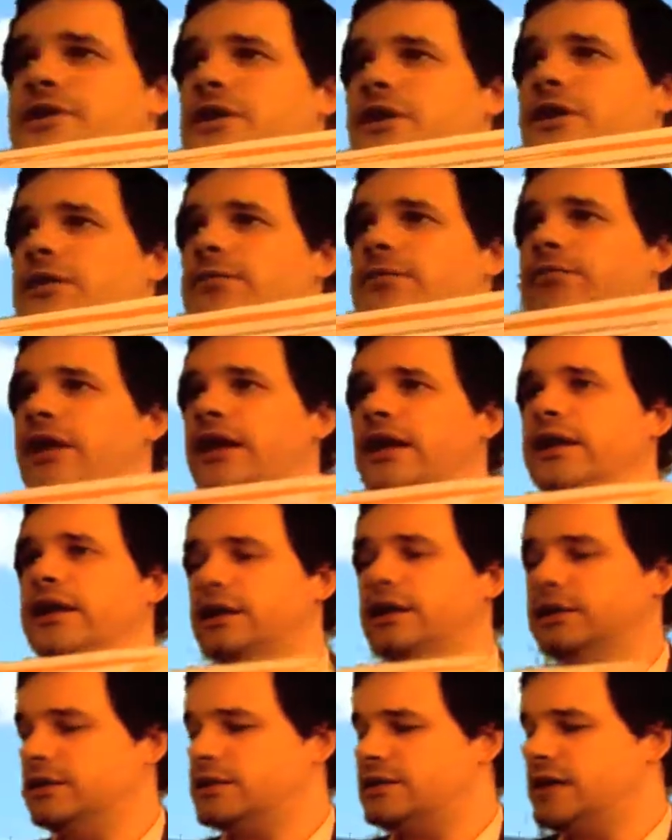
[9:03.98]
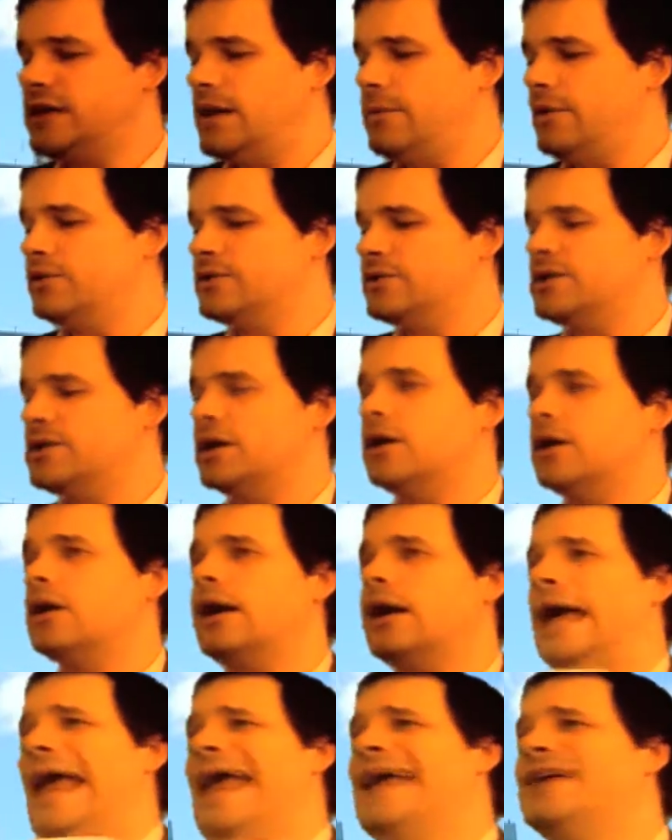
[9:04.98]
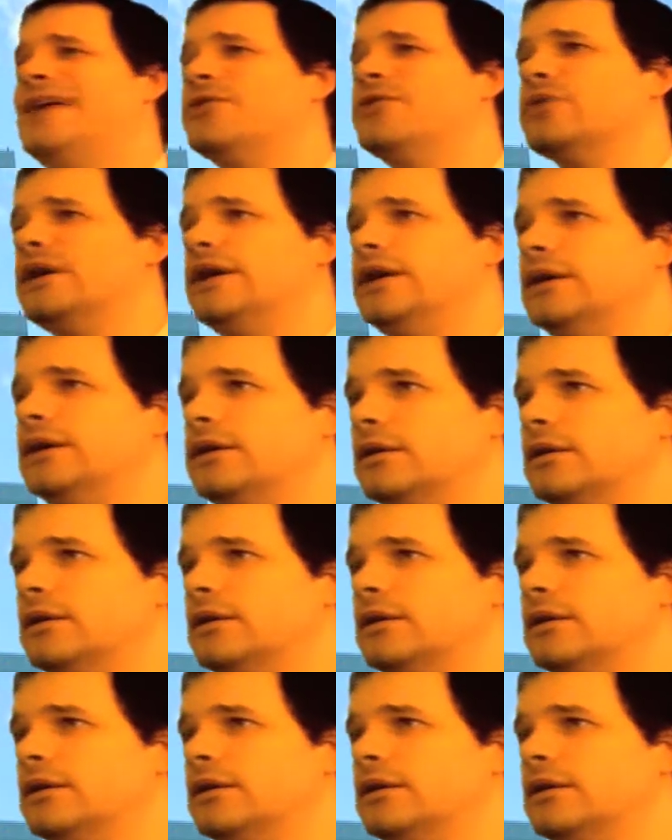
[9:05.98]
are complaining, the demos are angry.